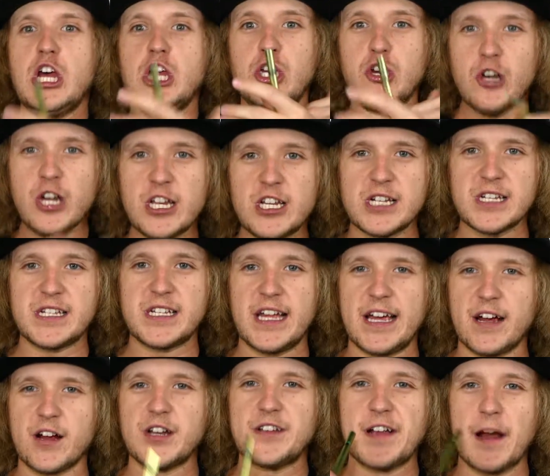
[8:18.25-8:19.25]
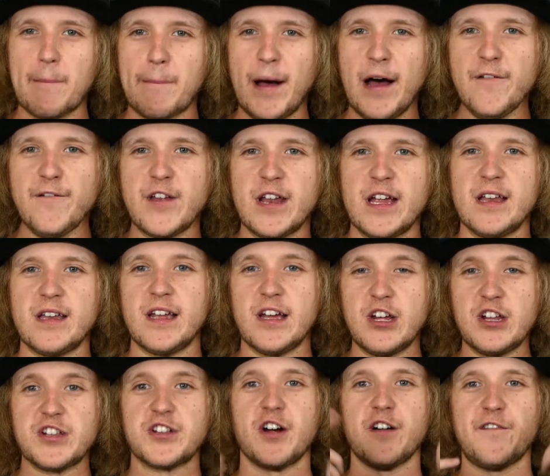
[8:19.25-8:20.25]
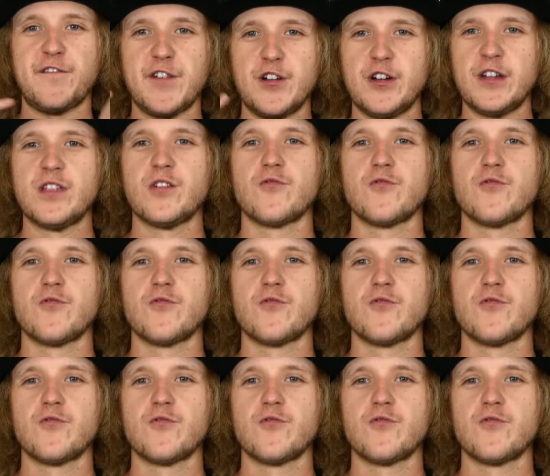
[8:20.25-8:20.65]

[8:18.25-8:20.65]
you can just sit here and start puffing it until you start feeling